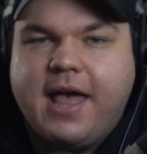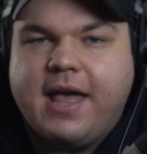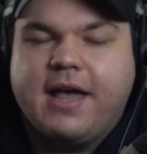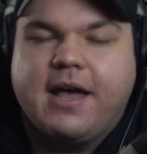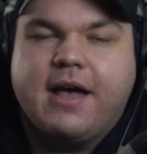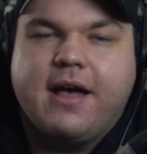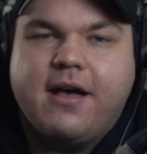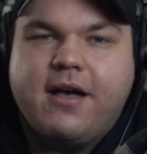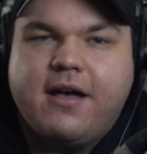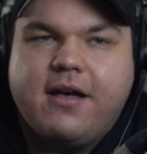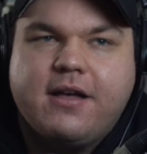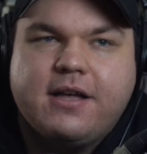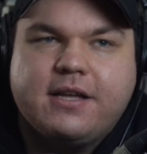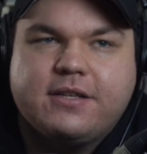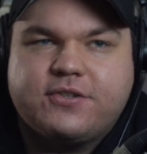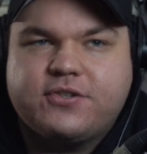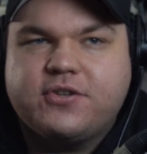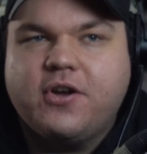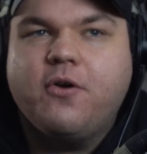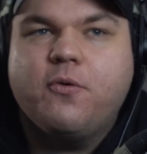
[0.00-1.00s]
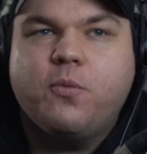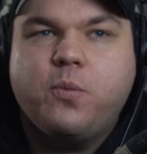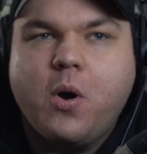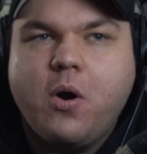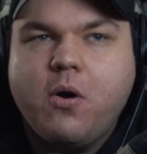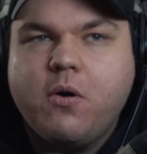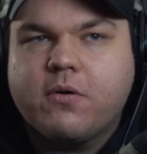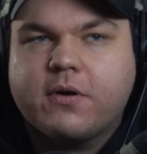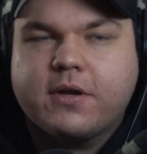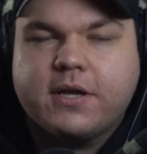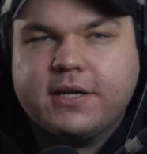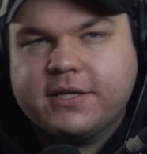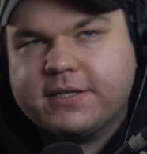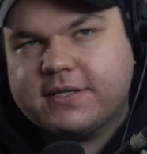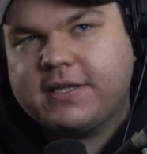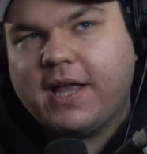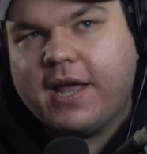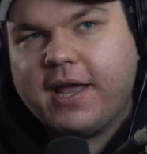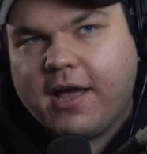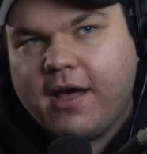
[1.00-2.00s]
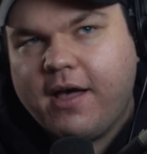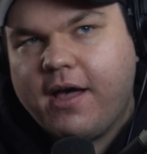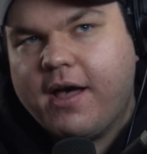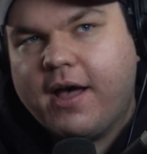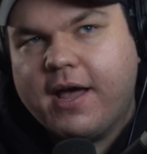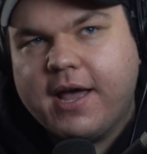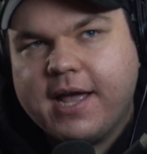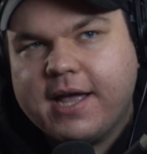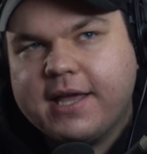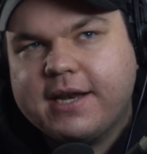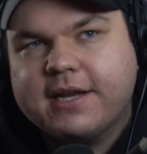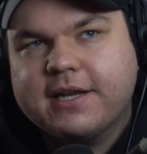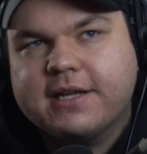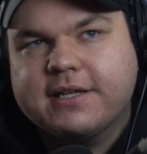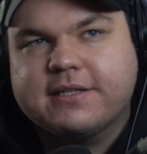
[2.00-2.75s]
it's so woke, it's like, I hate it.